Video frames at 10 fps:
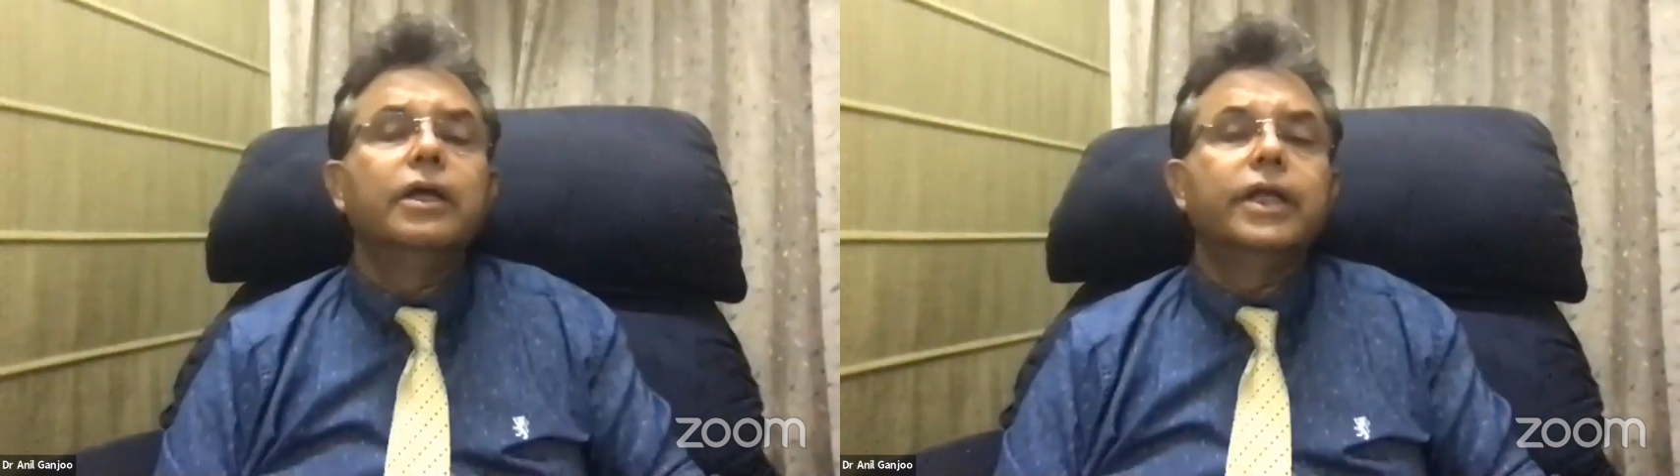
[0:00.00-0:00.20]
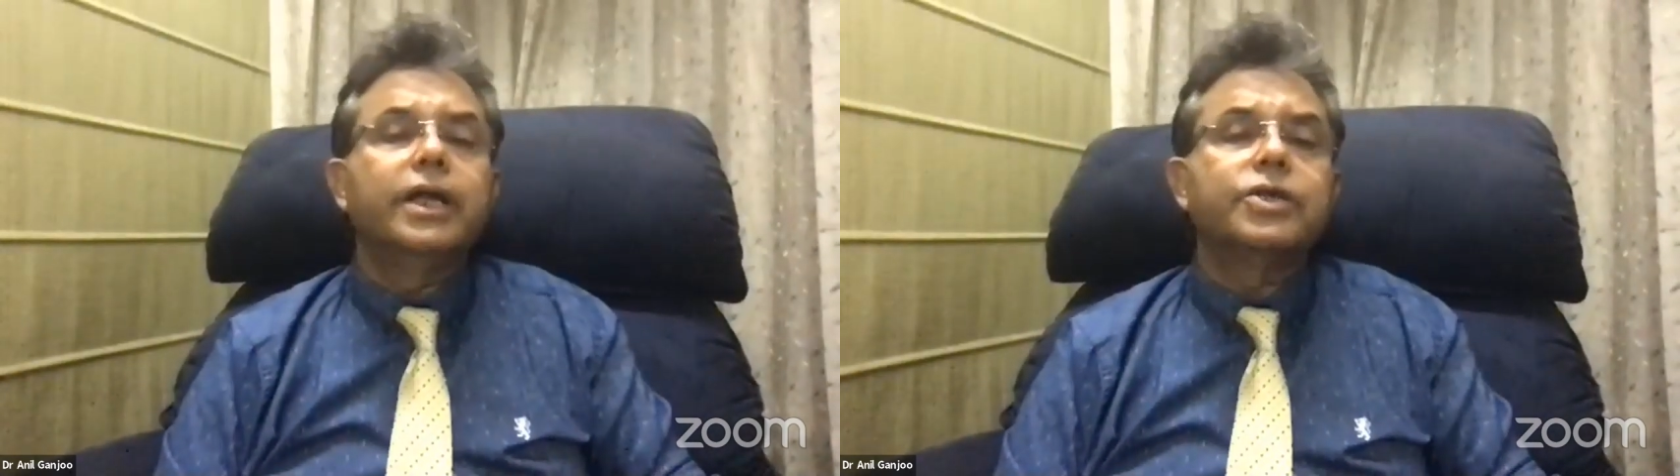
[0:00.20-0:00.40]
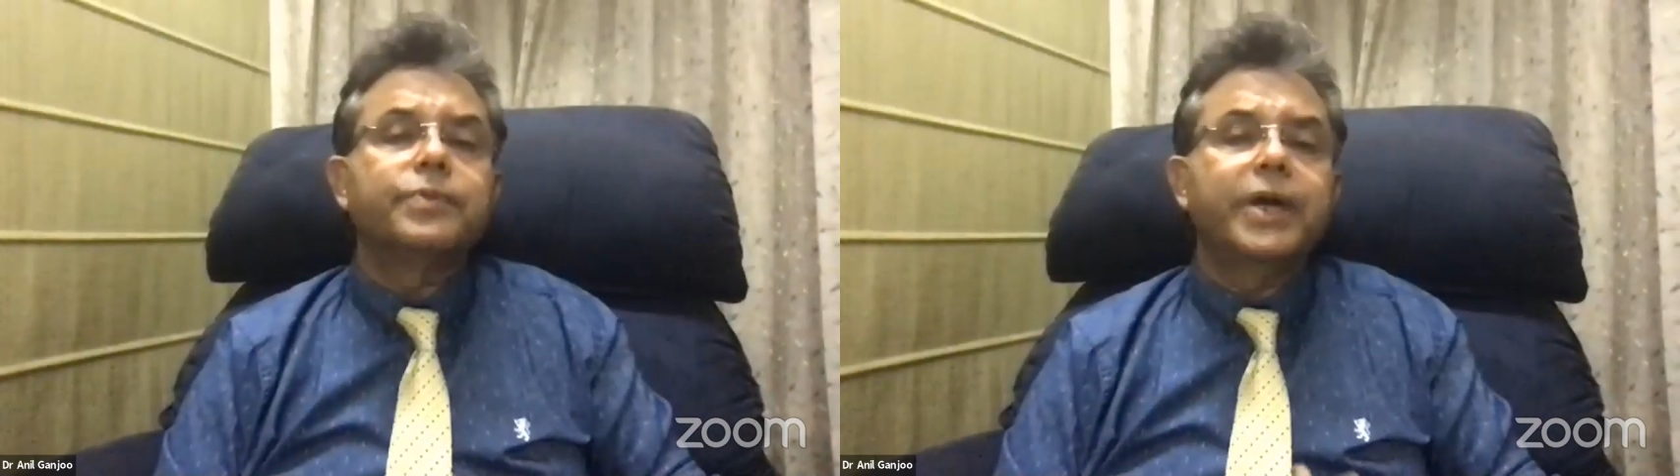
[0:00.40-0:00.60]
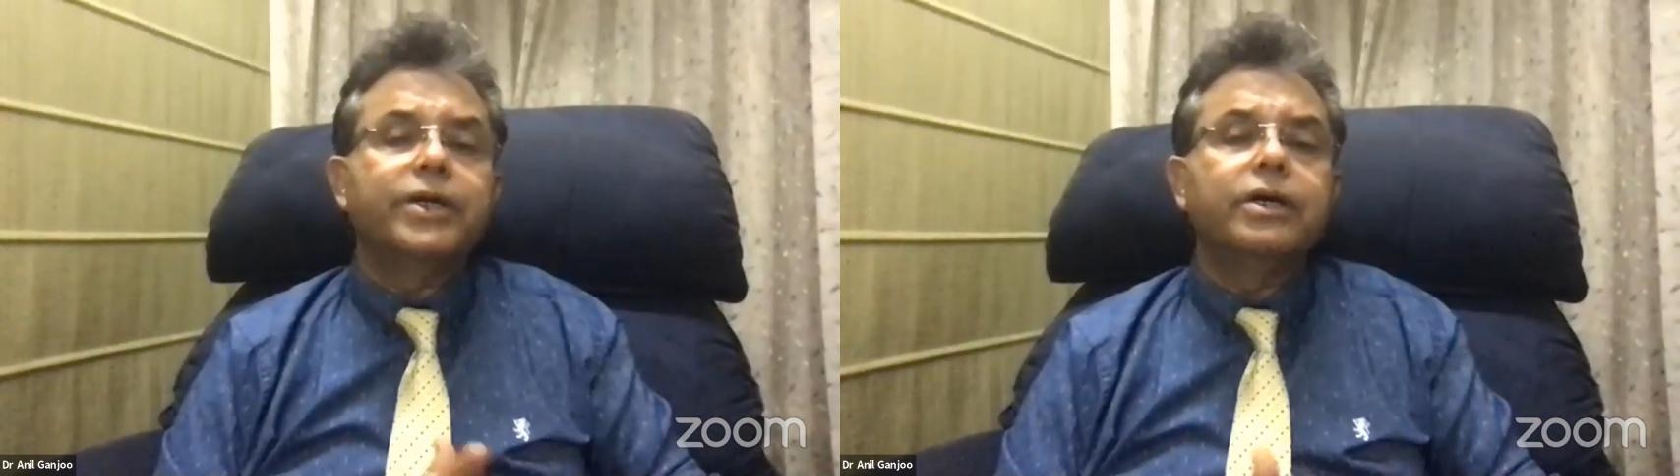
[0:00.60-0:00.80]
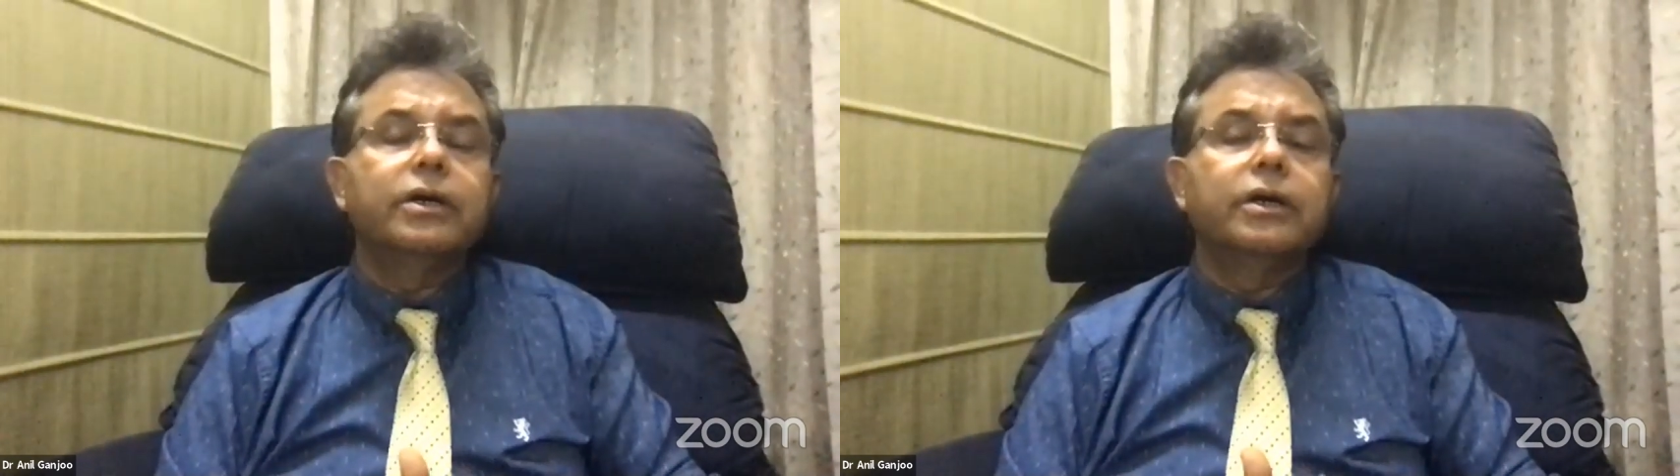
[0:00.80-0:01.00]
then it's
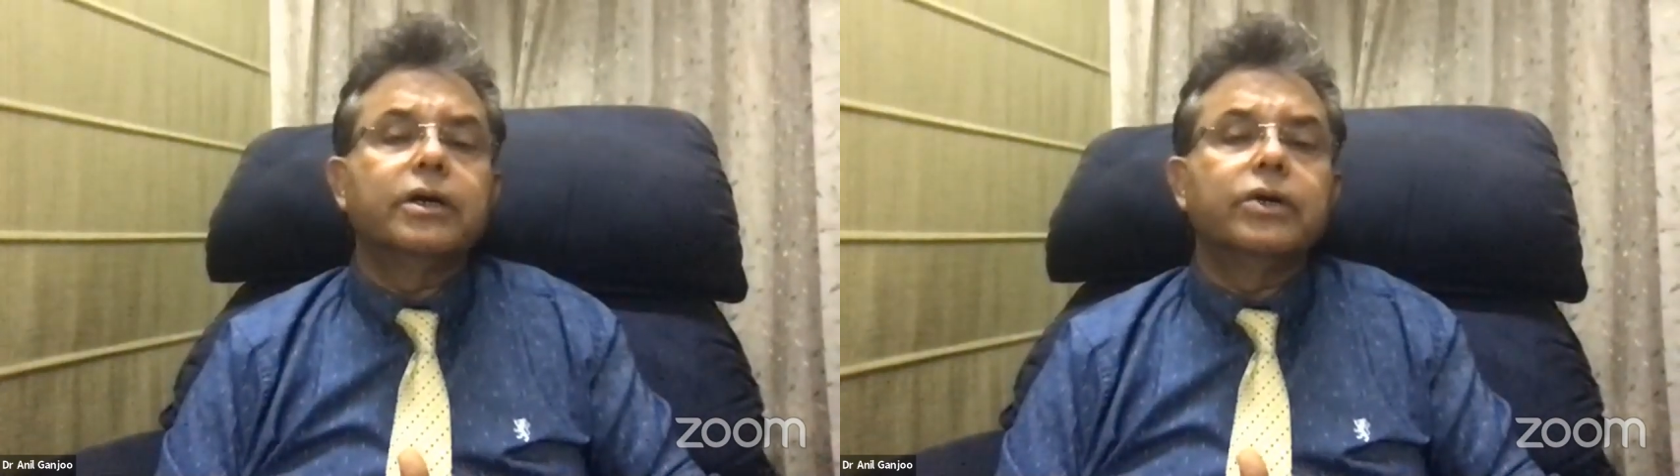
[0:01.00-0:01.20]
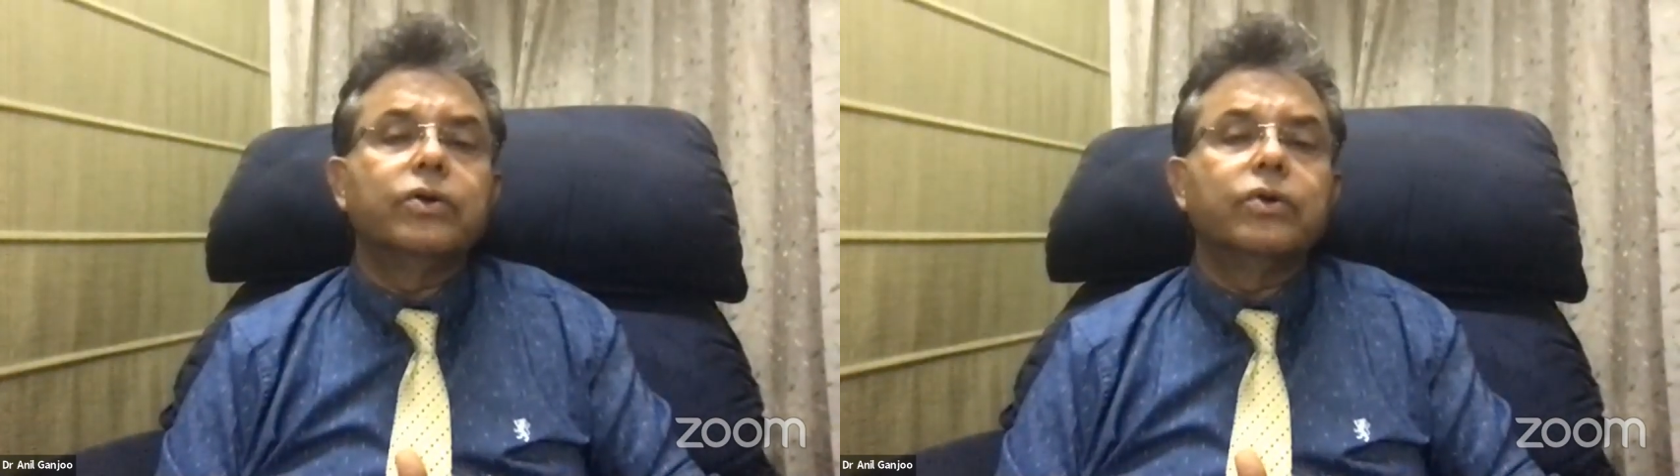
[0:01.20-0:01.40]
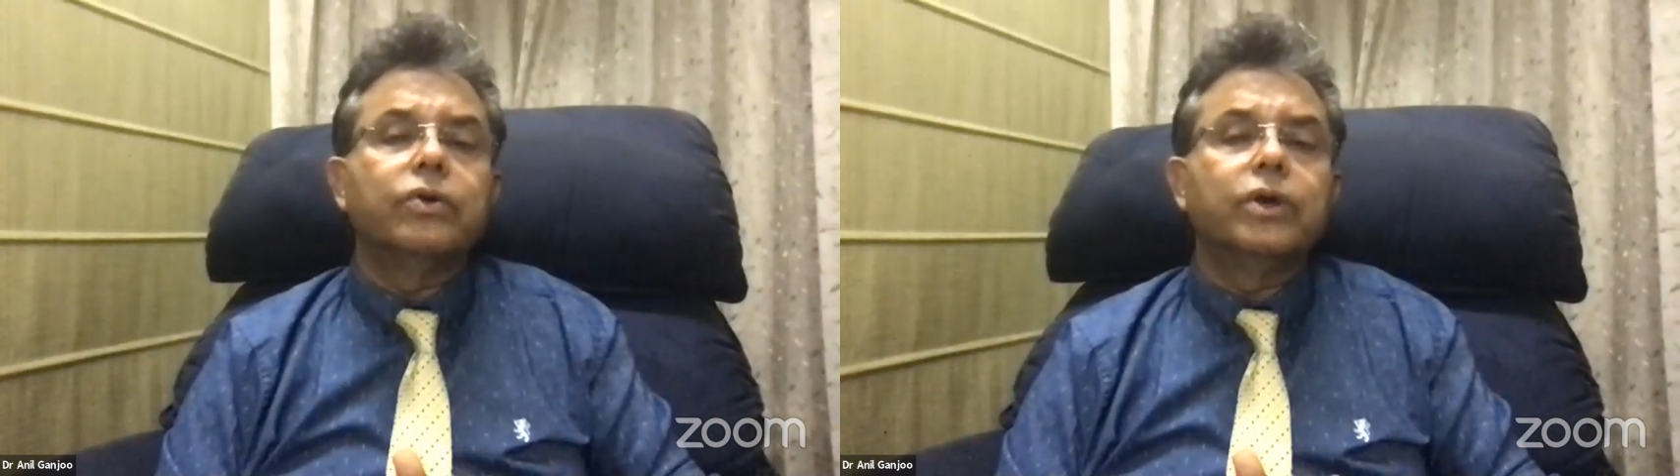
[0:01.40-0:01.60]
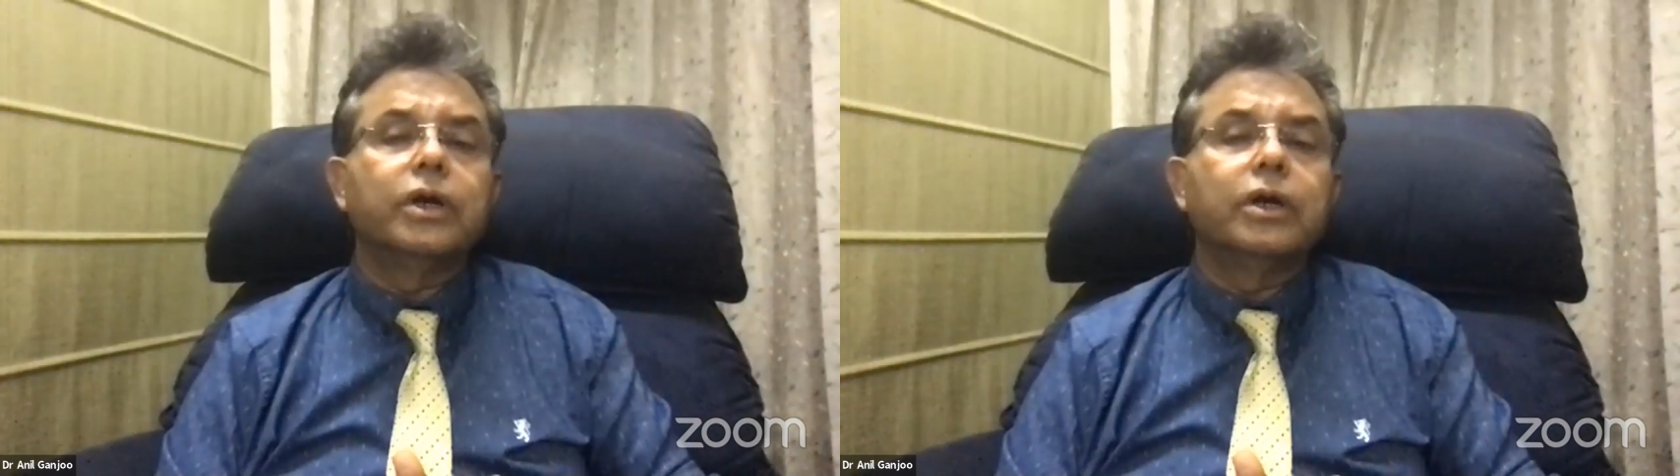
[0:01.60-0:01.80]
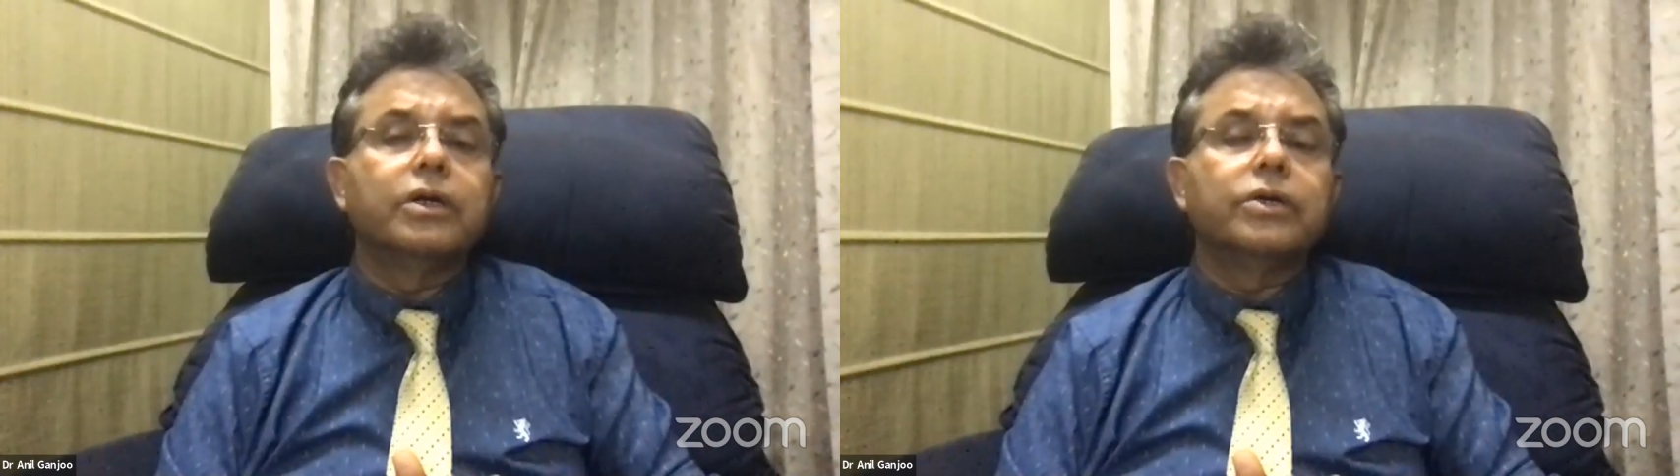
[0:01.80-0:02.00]

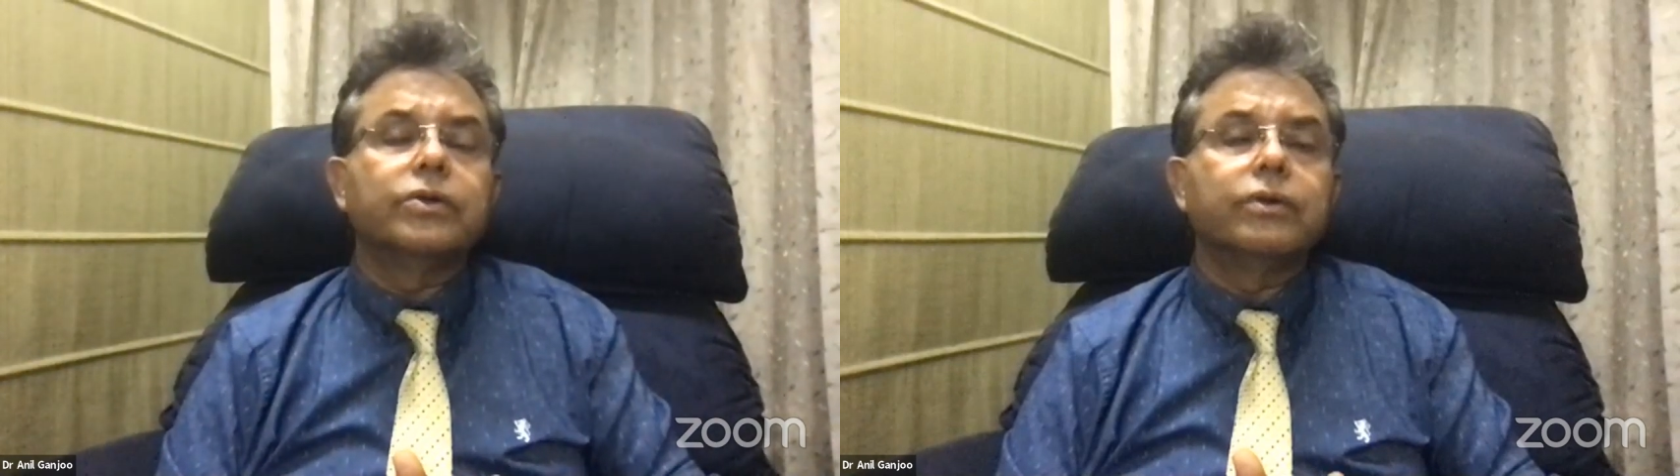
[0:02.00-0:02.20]
better,